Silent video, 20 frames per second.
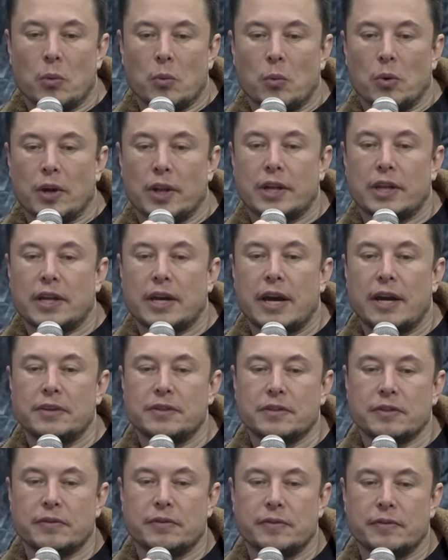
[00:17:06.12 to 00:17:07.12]
Well, in the
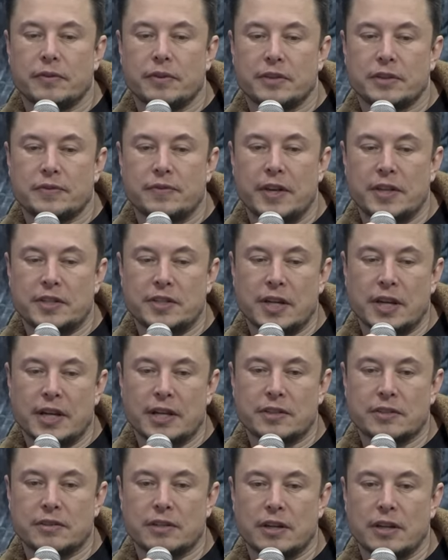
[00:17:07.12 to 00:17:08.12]
case of
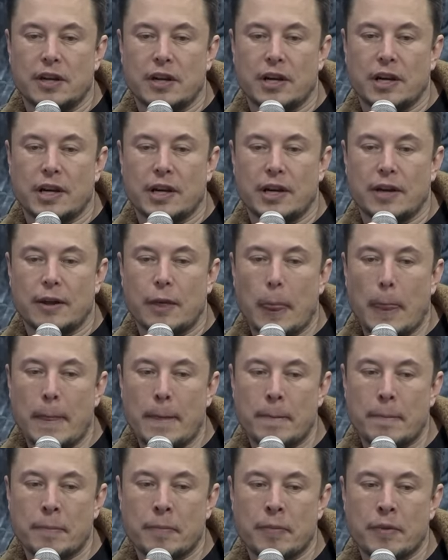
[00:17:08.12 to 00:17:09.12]
SpaceX, uh,
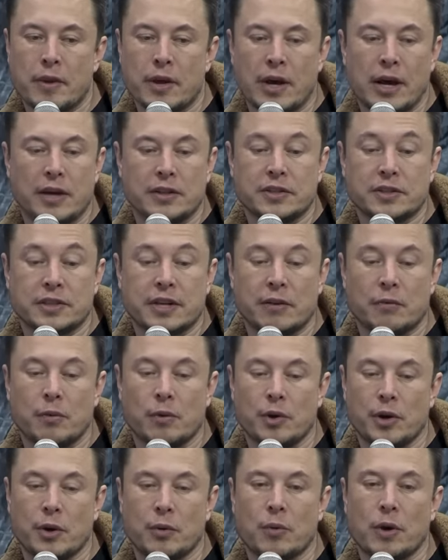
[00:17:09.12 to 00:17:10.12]
I just kept
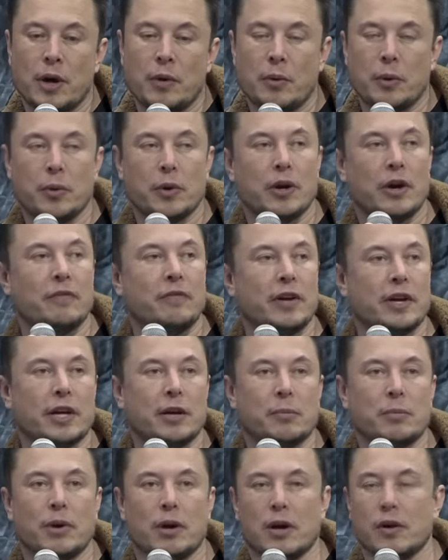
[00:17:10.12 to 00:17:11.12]
wondering why we were not
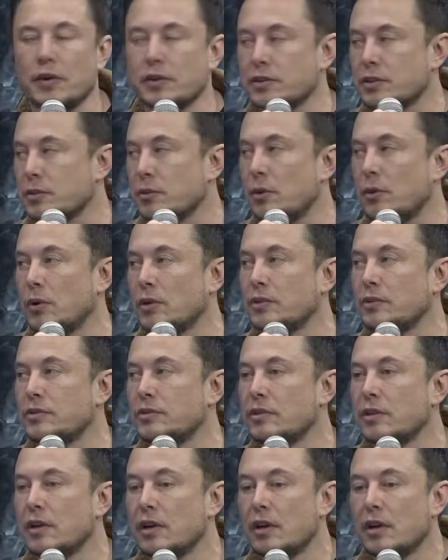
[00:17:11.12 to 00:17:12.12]
making progress
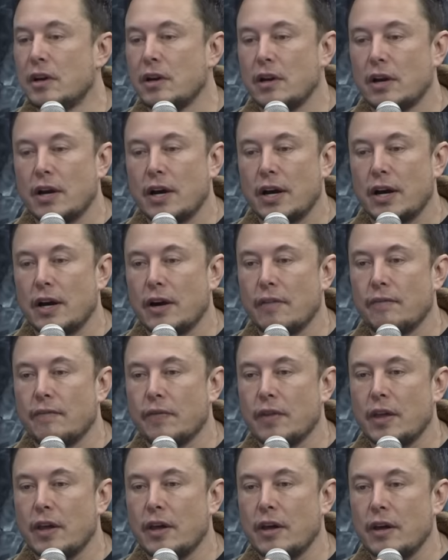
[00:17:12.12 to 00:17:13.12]
towards um,
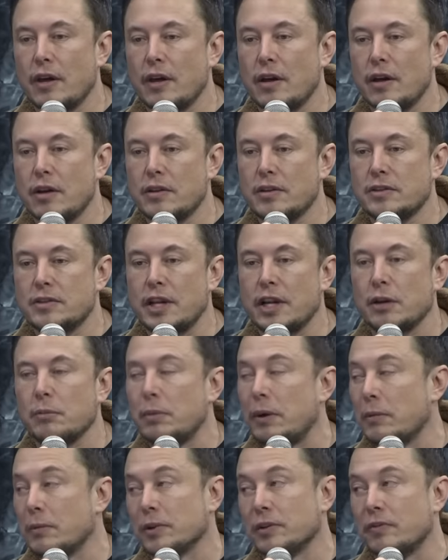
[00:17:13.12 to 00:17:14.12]
sending
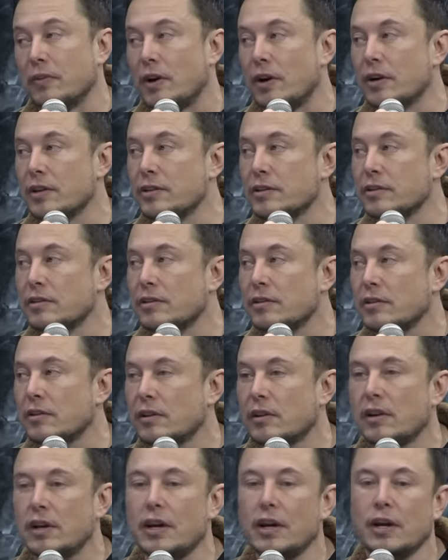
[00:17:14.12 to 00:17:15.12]
people to Mars,
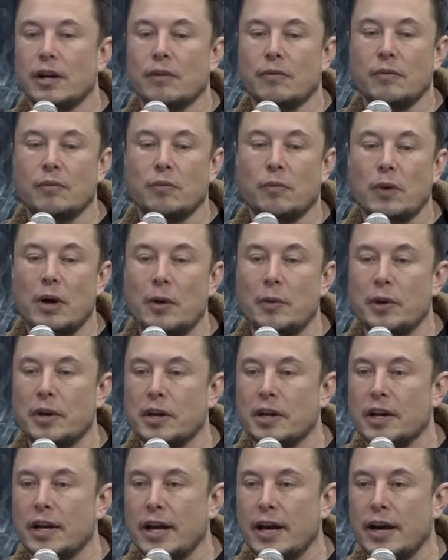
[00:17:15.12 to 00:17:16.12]
um, why we
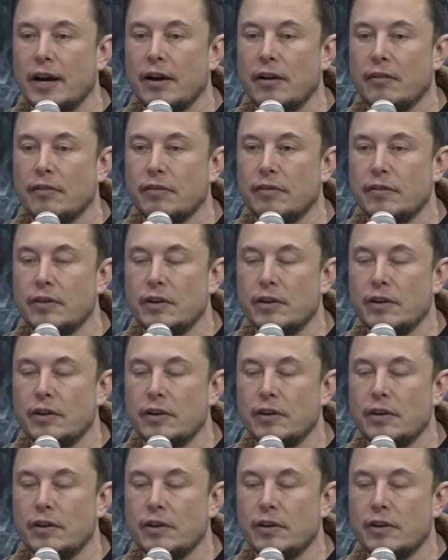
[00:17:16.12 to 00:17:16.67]
didn't have